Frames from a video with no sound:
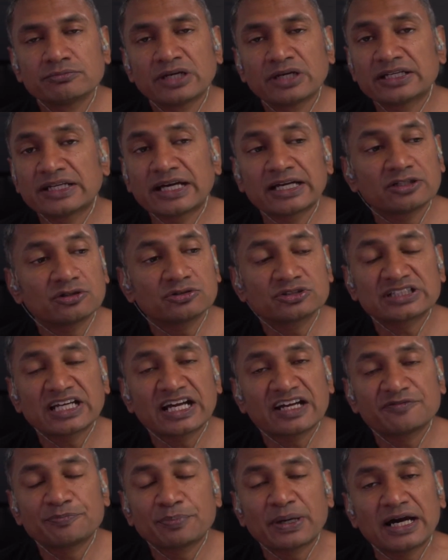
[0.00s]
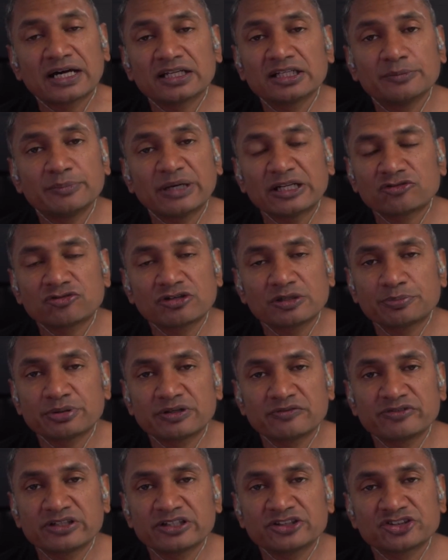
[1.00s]
and I don't have parliamentary
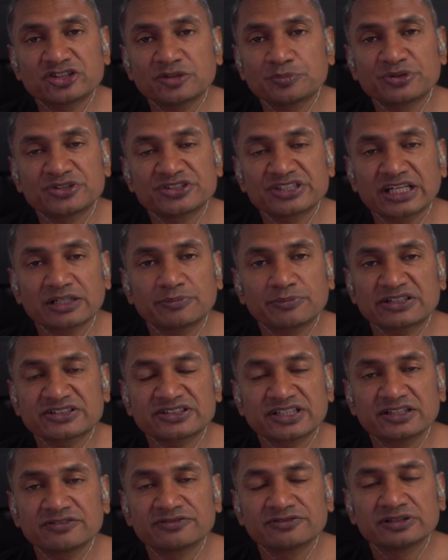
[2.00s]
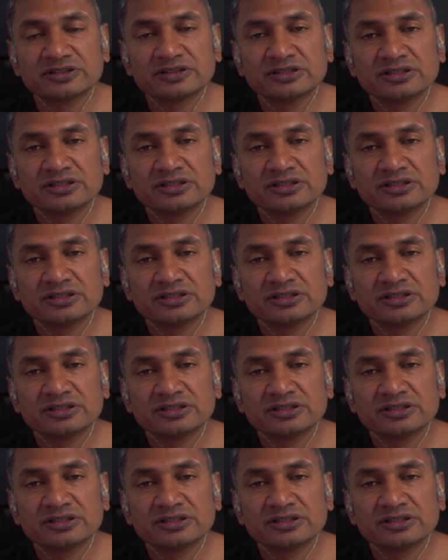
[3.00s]
privilege to protect myself.